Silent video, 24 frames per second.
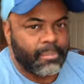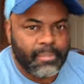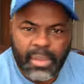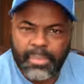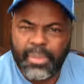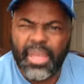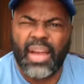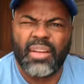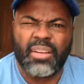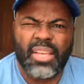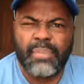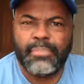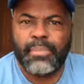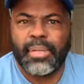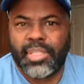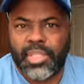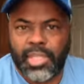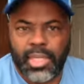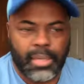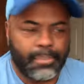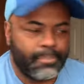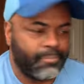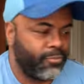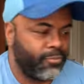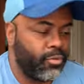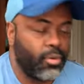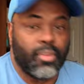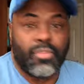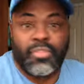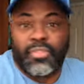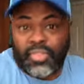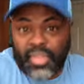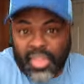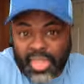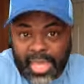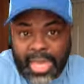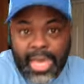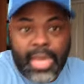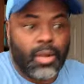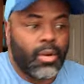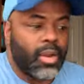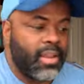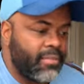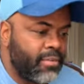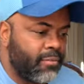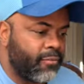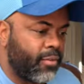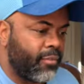Maybe I'll give them a tip for, for that or
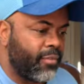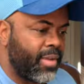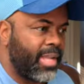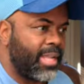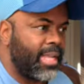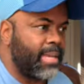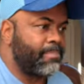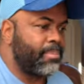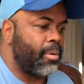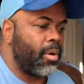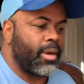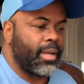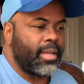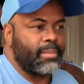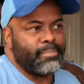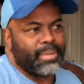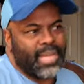even for valet parking,